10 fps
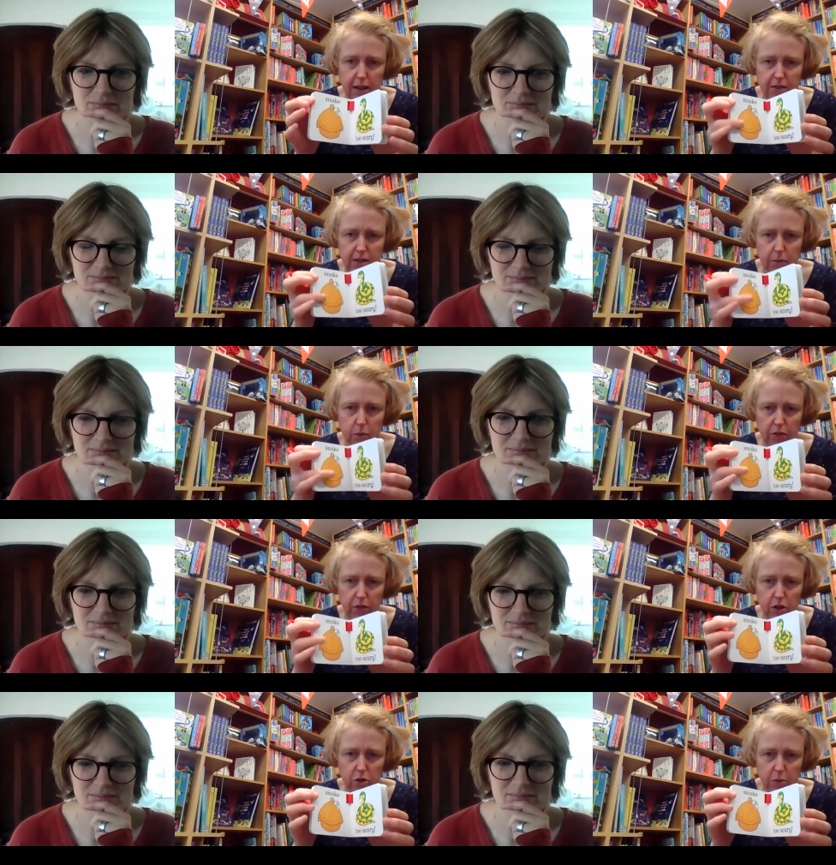Speaker 1: I've seen one of
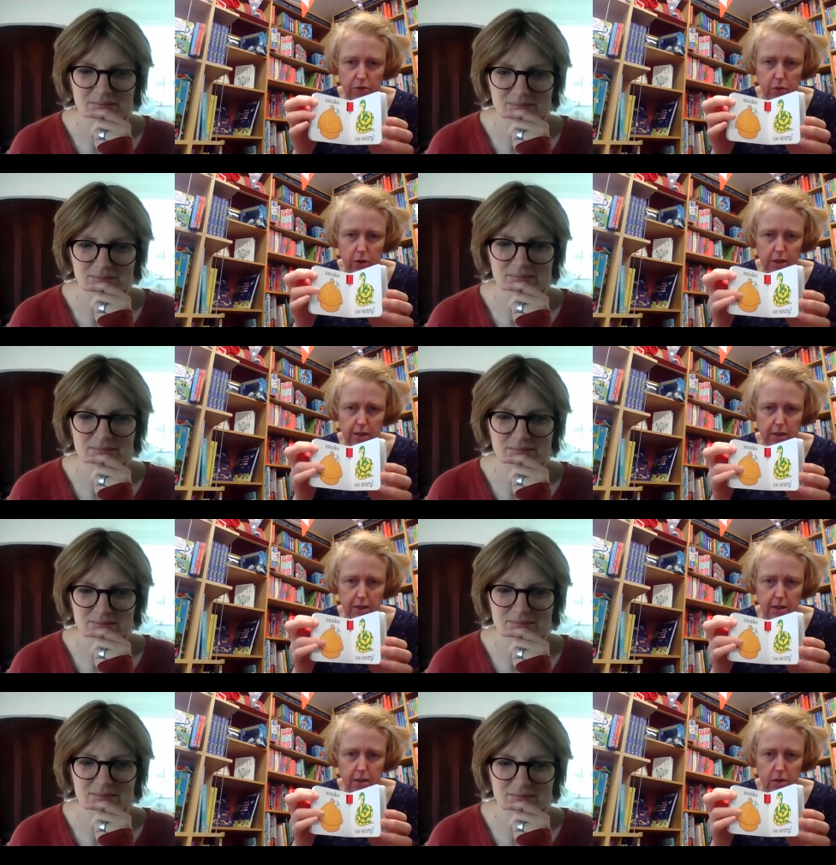those before,
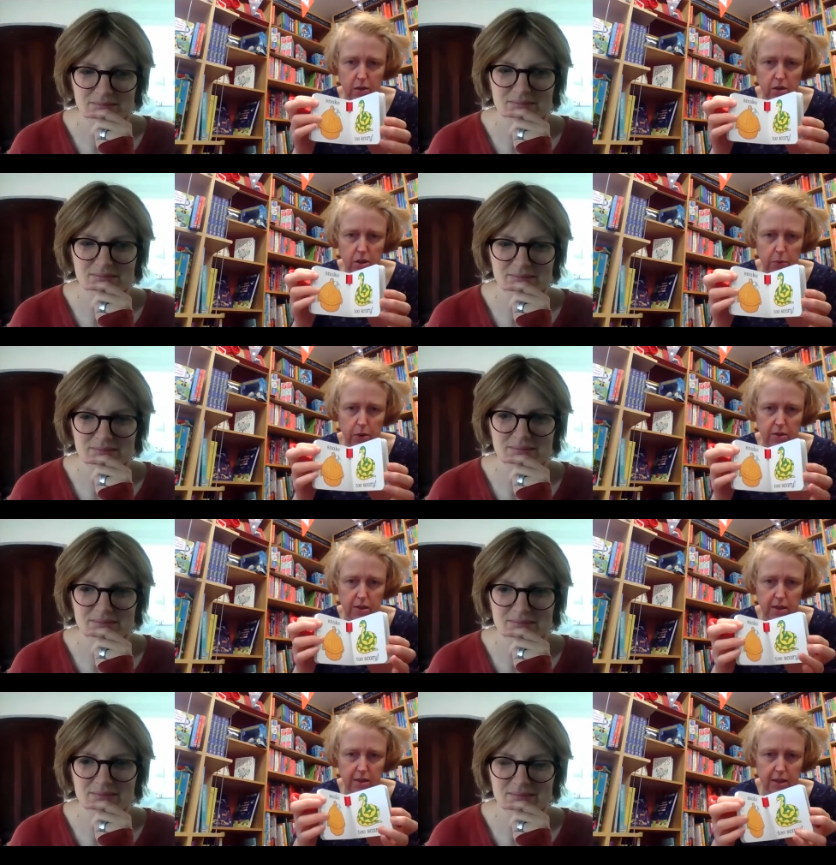you know, and start
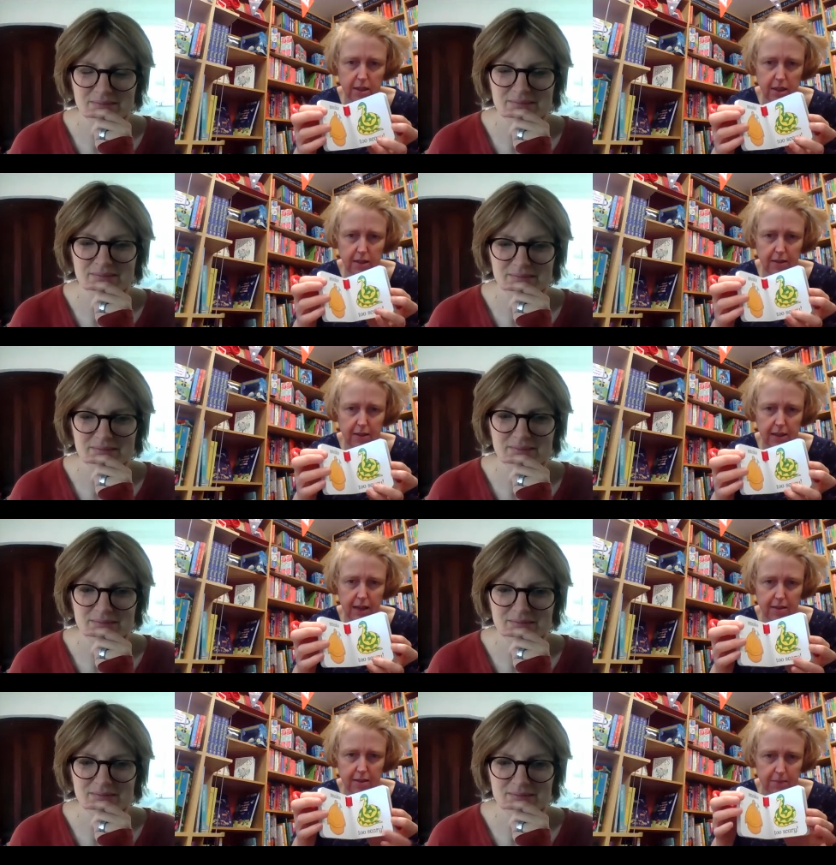processing that that
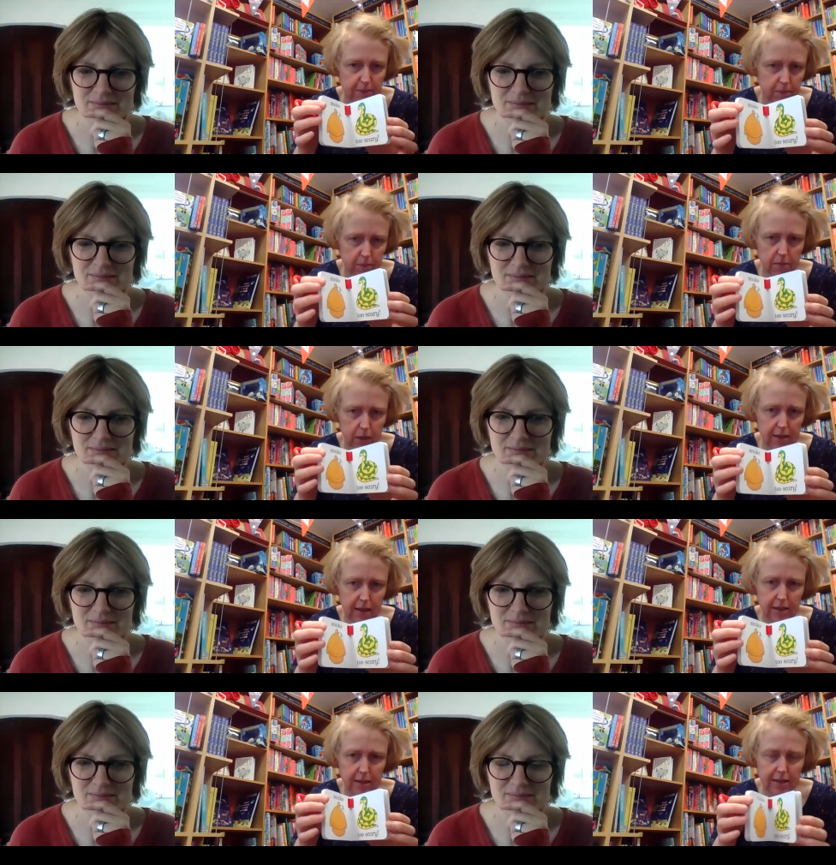that's
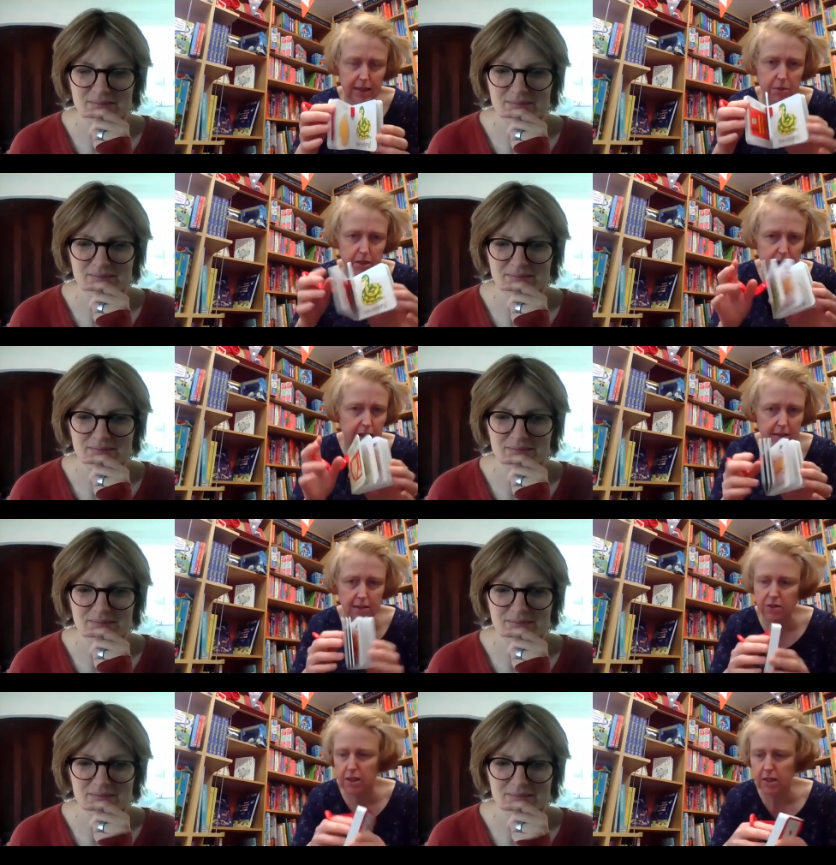same snake as
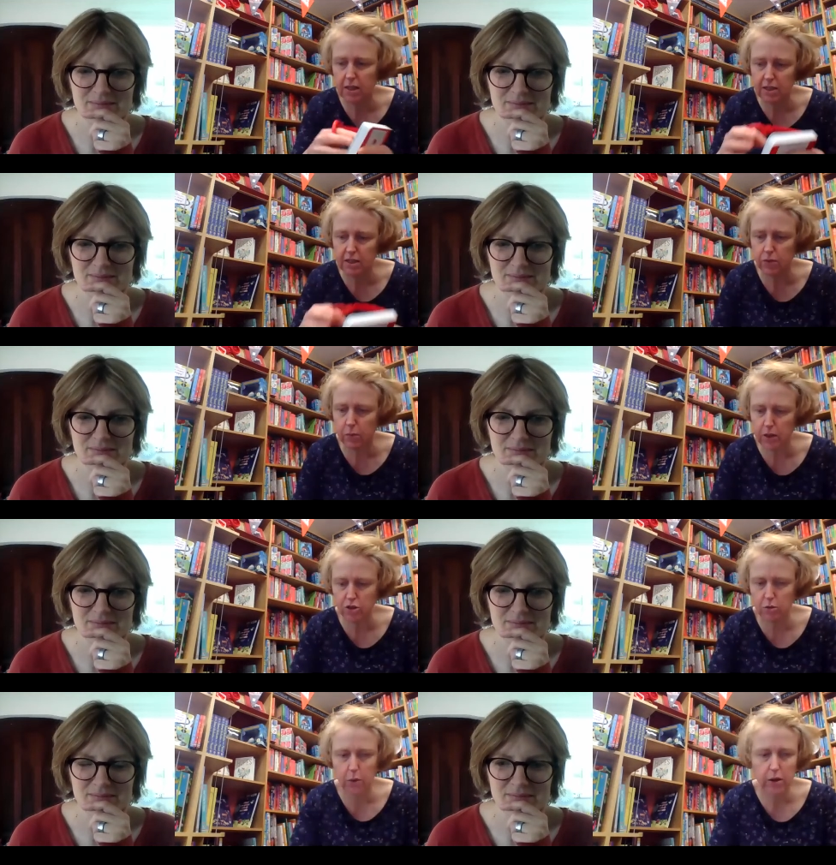they've seen
Speaker 2: in a different
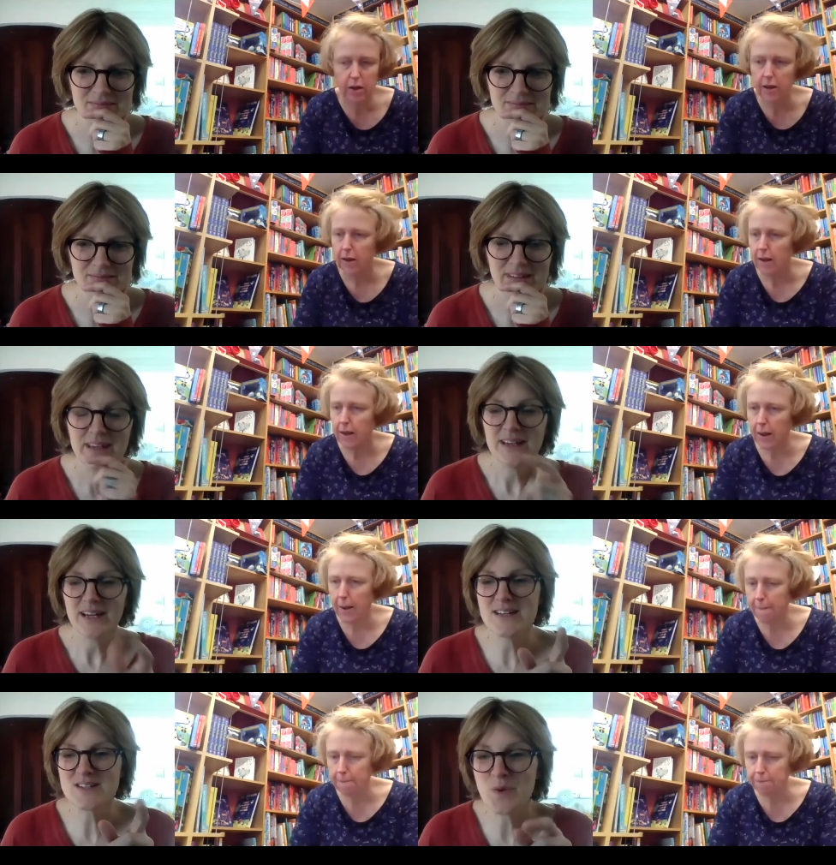picture book. Um,
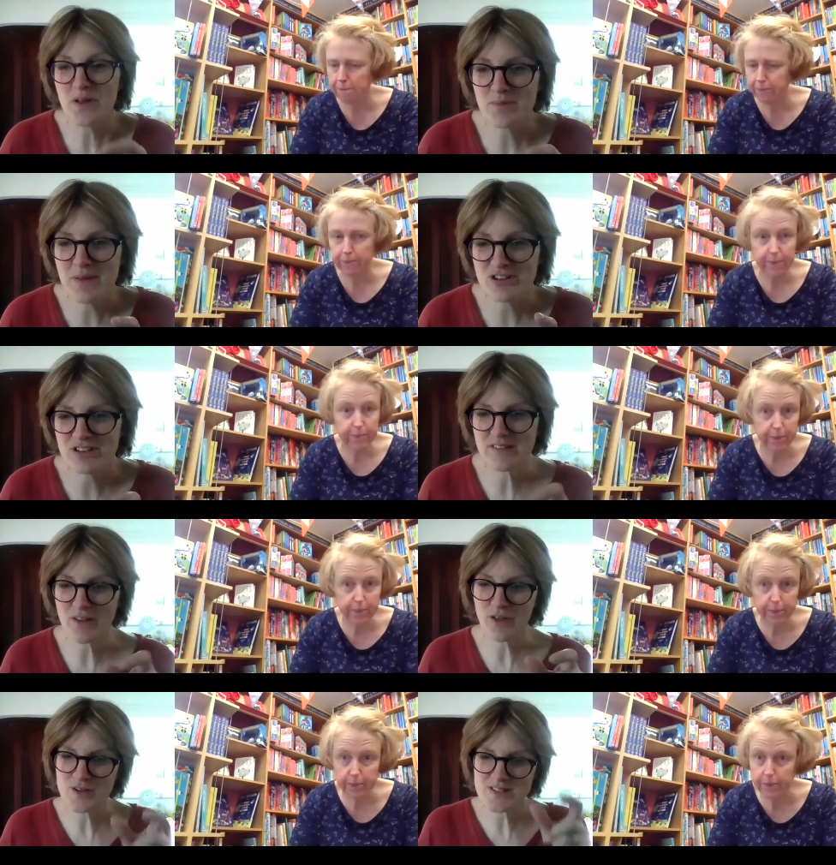it's worth mentioning that
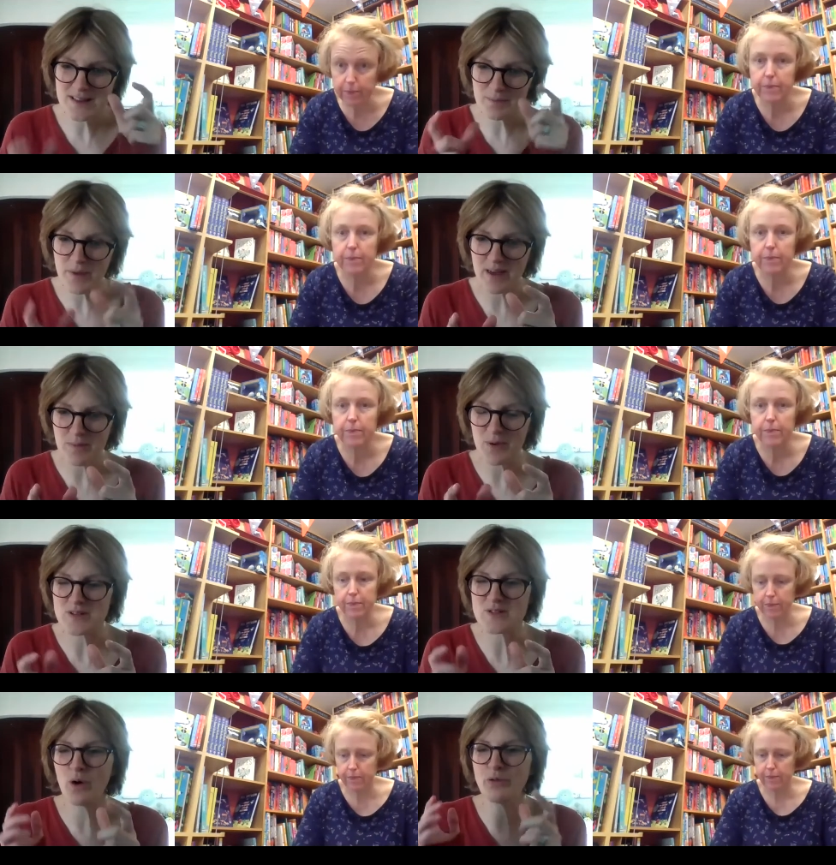those little buggy books
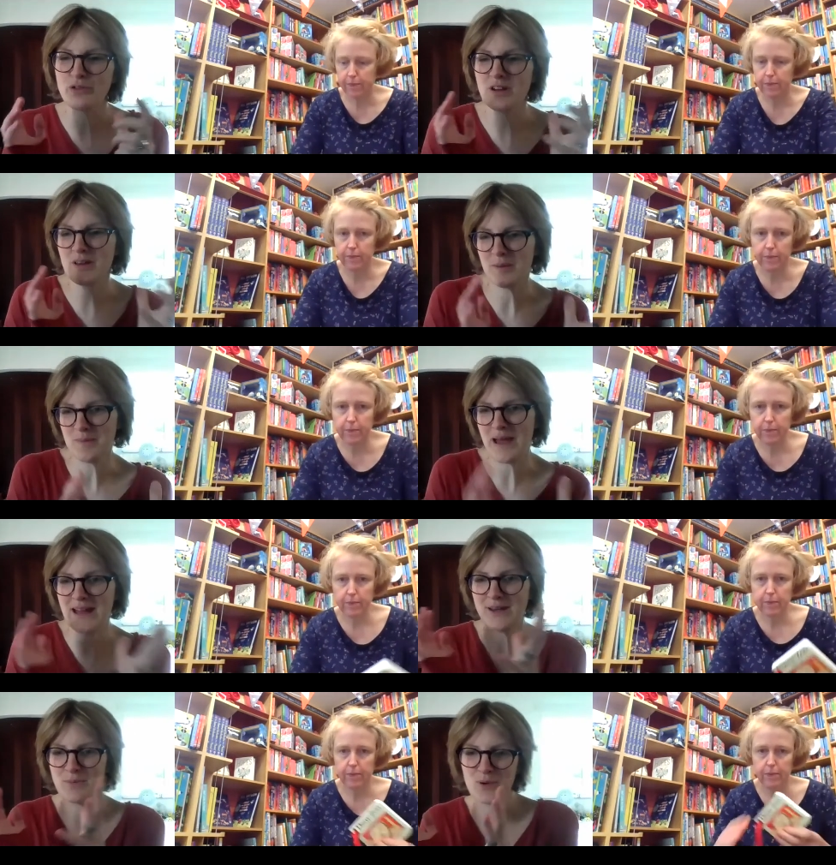often are
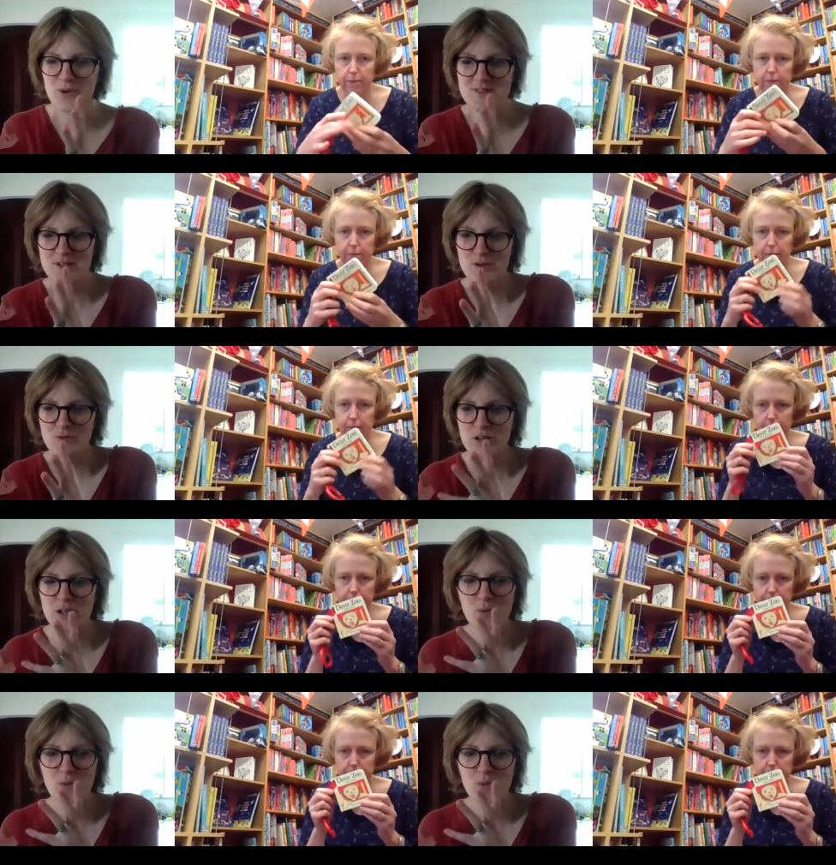companion books to really